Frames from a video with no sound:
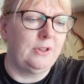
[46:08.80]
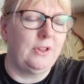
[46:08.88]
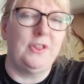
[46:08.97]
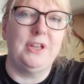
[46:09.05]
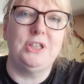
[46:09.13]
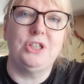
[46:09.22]

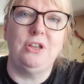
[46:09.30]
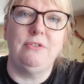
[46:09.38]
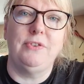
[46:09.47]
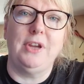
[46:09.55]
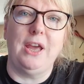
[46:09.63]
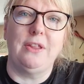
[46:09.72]
things that you
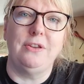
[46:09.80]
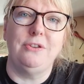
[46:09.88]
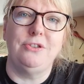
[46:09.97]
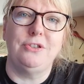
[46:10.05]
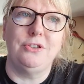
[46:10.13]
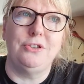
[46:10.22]
forget that you
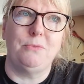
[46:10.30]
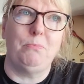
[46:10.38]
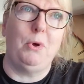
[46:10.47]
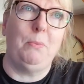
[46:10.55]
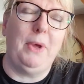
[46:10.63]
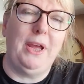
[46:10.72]
just used to
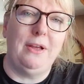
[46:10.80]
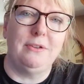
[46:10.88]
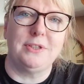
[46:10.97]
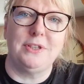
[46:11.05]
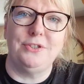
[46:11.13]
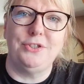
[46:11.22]
pop
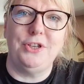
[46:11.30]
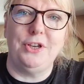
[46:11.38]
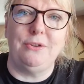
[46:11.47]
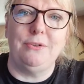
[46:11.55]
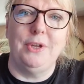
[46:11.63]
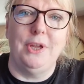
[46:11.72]
out and
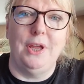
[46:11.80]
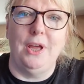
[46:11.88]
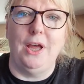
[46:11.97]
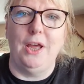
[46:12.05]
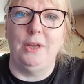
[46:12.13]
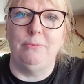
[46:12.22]
do.
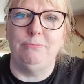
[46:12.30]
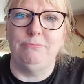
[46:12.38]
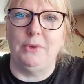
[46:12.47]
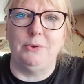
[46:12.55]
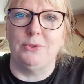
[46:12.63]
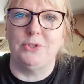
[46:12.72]

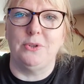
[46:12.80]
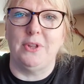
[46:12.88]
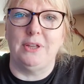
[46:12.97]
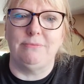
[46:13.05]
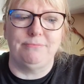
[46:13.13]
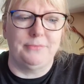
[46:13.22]
But I'm not doing
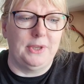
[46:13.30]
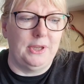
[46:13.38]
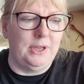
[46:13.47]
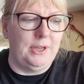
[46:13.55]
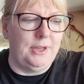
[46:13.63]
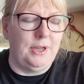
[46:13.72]
that.
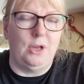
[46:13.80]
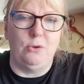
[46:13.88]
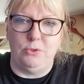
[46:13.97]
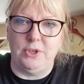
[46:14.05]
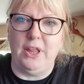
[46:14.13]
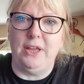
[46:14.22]
I'll
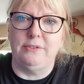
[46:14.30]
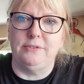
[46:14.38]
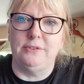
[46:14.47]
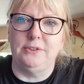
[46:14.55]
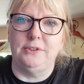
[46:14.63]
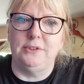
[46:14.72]
order that
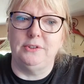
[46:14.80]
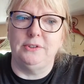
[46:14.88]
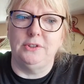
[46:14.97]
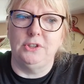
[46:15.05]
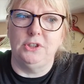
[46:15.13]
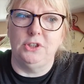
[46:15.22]

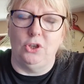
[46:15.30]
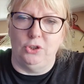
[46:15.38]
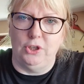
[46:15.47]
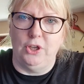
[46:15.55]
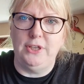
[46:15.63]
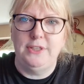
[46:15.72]

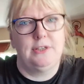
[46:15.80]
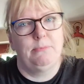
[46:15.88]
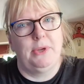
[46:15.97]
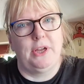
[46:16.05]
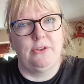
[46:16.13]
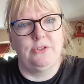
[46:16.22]
online, so
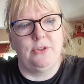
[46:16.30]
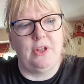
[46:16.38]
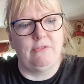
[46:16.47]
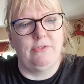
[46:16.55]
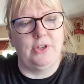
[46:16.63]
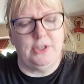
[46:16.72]
I better go and do
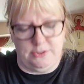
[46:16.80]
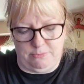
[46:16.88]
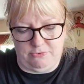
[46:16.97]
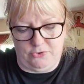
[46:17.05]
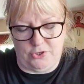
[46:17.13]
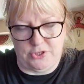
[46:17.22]
that first
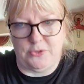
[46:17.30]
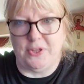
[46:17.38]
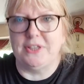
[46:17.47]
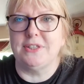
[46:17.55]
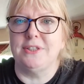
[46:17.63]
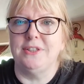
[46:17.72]
before I do
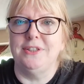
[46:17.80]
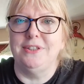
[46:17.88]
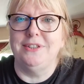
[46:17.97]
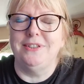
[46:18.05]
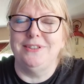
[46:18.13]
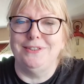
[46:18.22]
this.
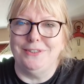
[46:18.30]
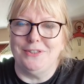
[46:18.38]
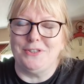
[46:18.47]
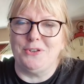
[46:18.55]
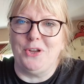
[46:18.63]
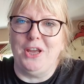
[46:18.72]

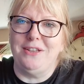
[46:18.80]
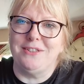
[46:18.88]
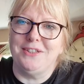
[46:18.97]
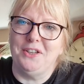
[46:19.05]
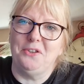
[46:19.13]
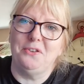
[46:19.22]
It's okay,
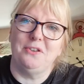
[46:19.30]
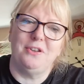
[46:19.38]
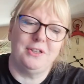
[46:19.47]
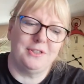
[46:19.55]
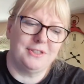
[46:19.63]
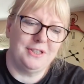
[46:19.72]
so
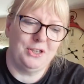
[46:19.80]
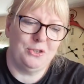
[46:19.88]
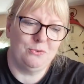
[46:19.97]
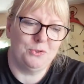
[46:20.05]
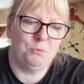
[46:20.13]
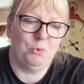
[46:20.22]
I'll see
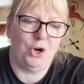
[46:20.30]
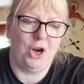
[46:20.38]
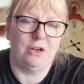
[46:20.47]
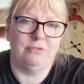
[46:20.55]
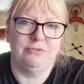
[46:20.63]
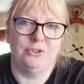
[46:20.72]
you
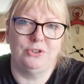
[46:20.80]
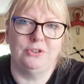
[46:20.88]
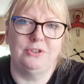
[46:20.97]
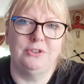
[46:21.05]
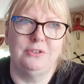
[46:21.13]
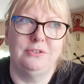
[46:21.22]
tomorrow
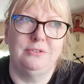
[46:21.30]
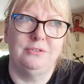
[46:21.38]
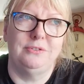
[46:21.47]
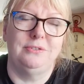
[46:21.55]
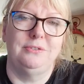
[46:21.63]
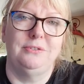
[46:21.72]
for
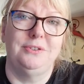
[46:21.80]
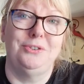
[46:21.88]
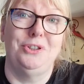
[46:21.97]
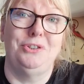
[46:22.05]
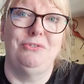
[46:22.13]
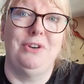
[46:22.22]

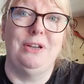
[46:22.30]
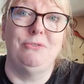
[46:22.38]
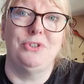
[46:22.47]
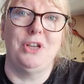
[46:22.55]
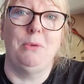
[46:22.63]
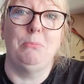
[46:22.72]
a
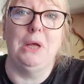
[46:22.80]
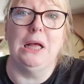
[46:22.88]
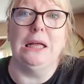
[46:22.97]
roundup.